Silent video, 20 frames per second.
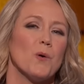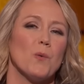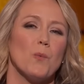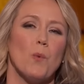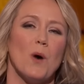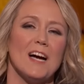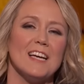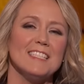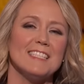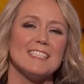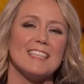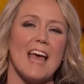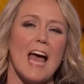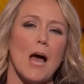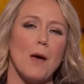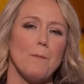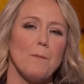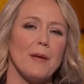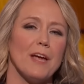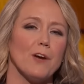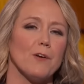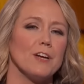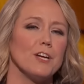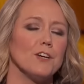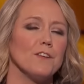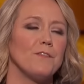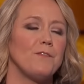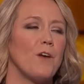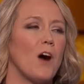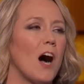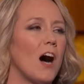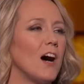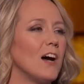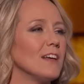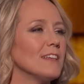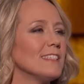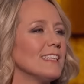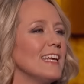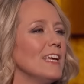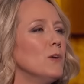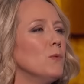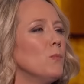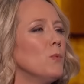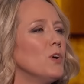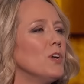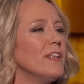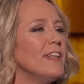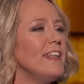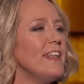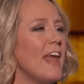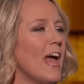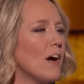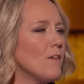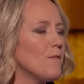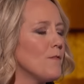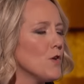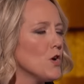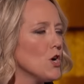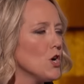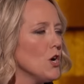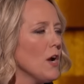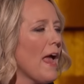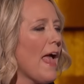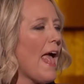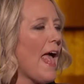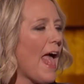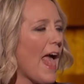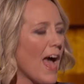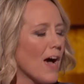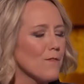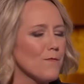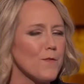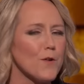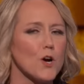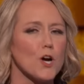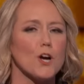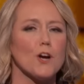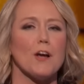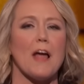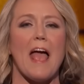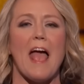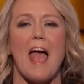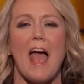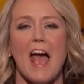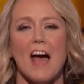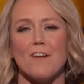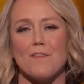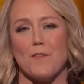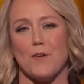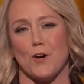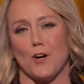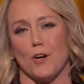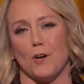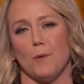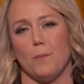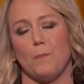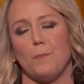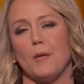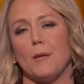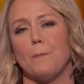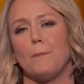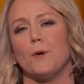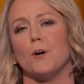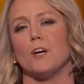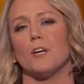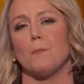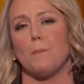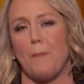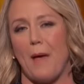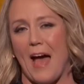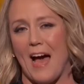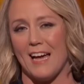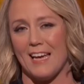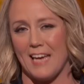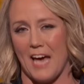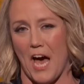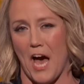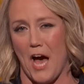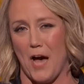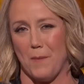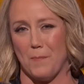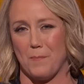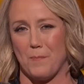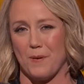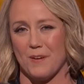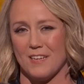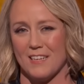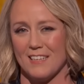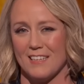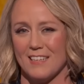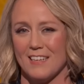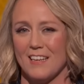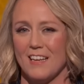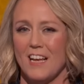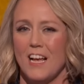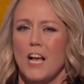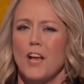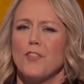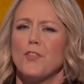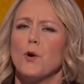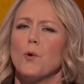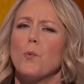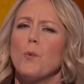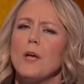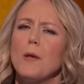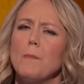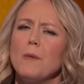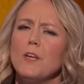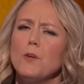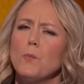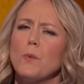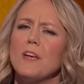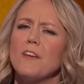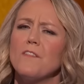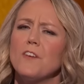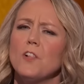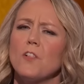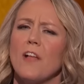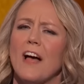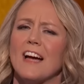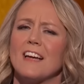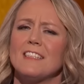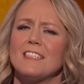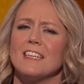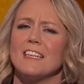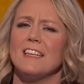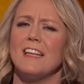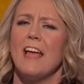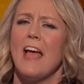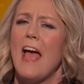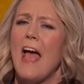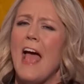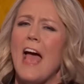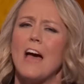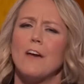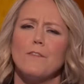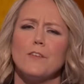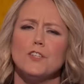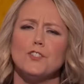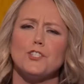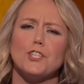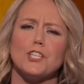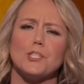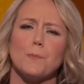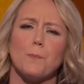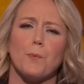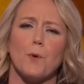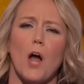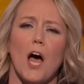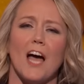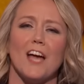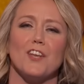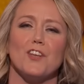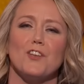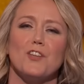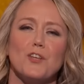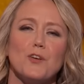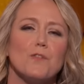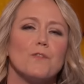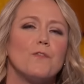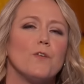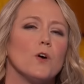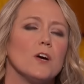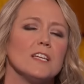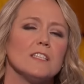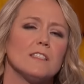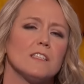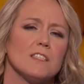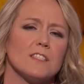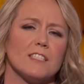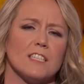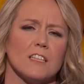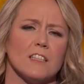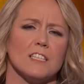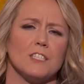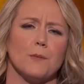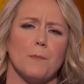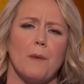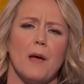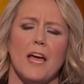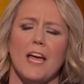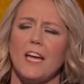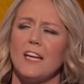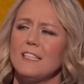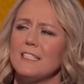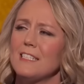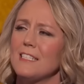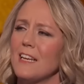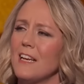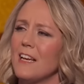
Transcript: Once that barrier falls, it will never, ever, ever be put back up. The women we've elected haven't just brought new voices to the debate.